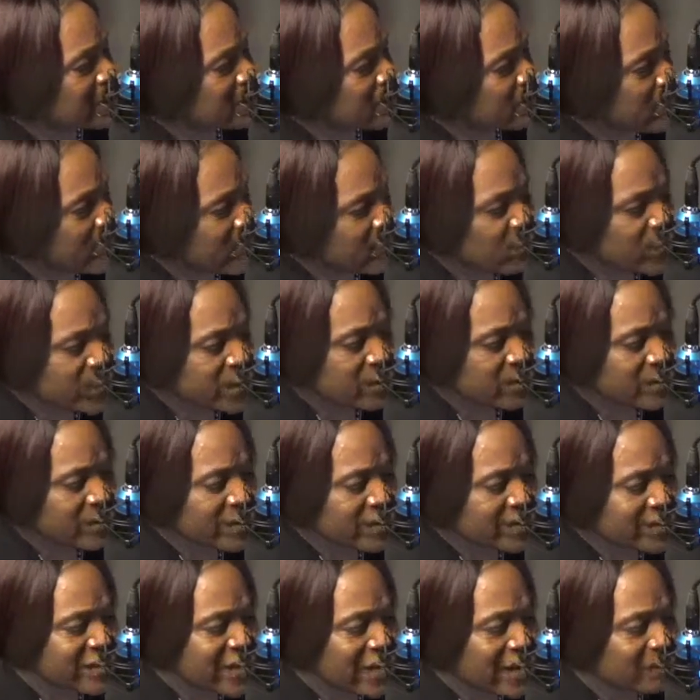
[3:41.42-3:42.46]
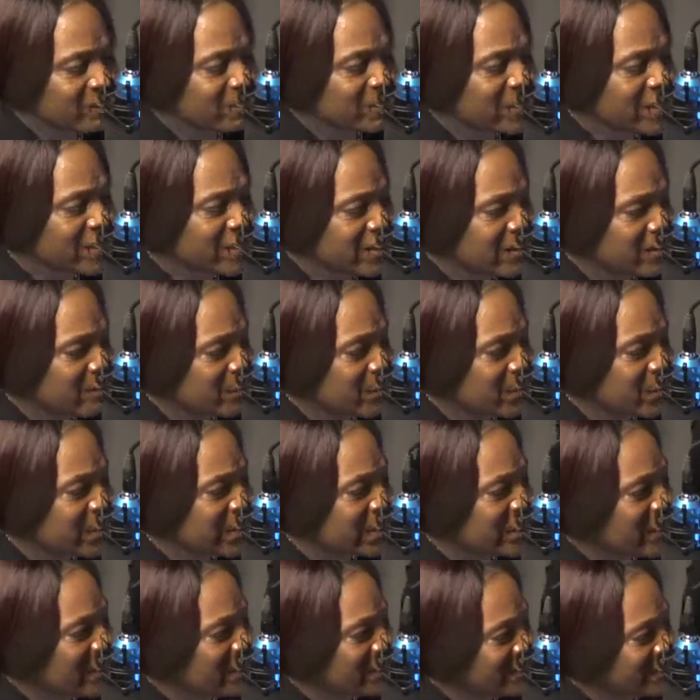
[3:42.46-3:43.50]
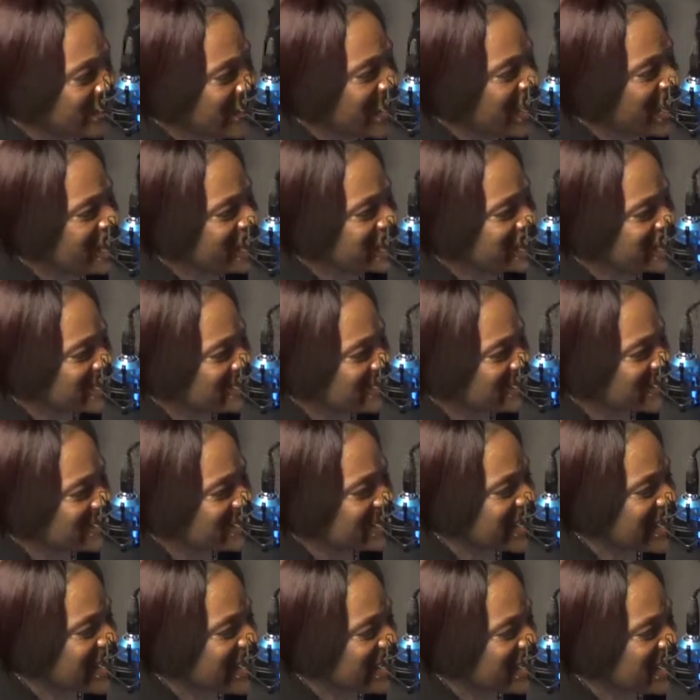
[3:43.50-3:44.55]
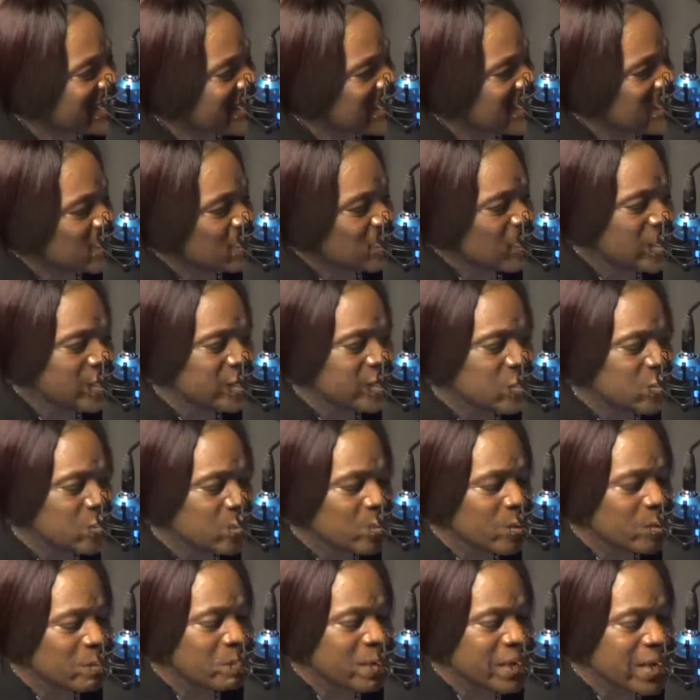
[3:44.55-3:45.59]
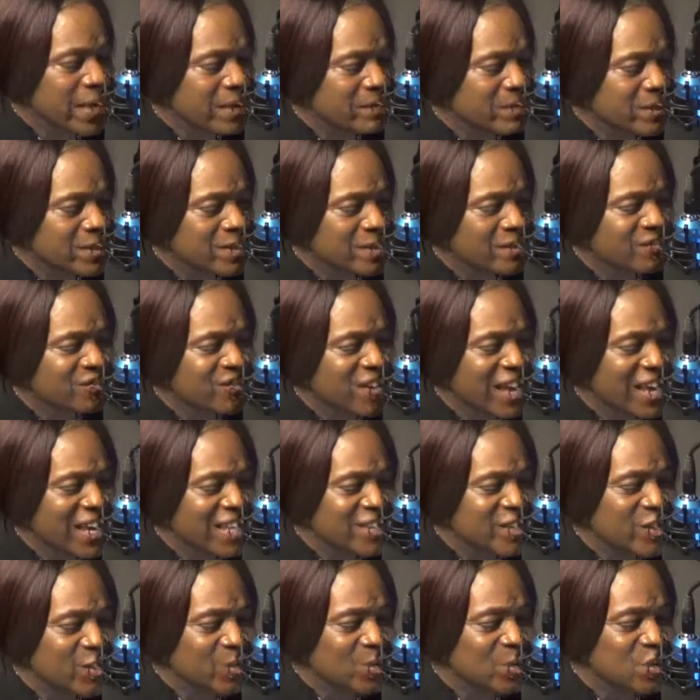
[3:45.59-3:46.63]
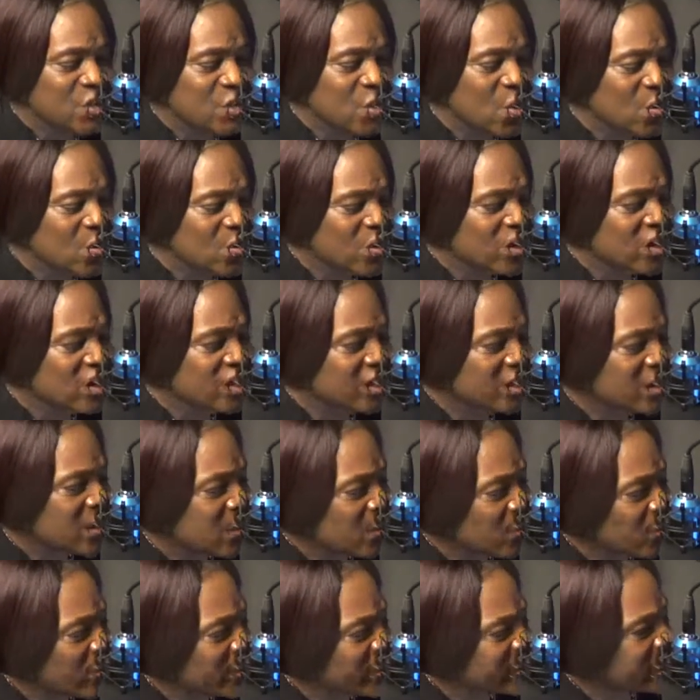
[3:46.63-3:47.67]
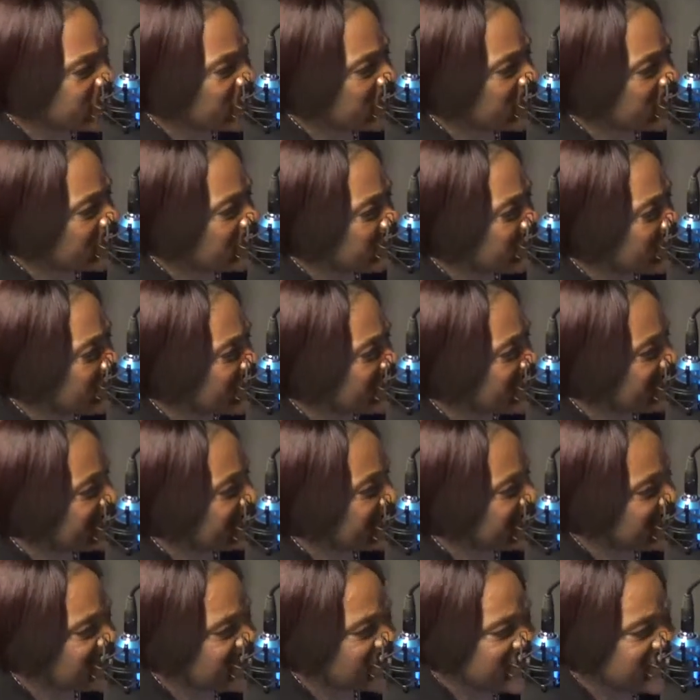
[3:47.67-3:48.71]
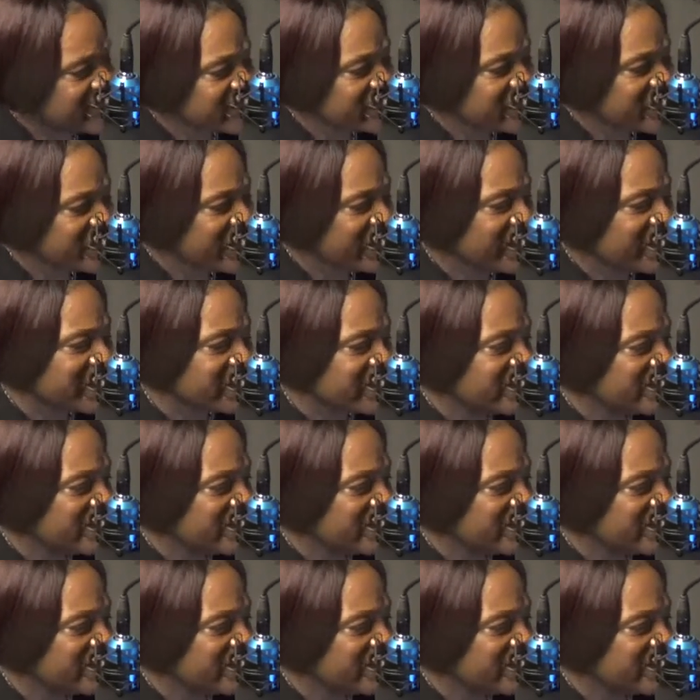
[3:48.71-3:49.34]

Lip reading: going to adopt it and put it on as of today, where you will be able to find your soca. Where are you going to put it, DJ Shine?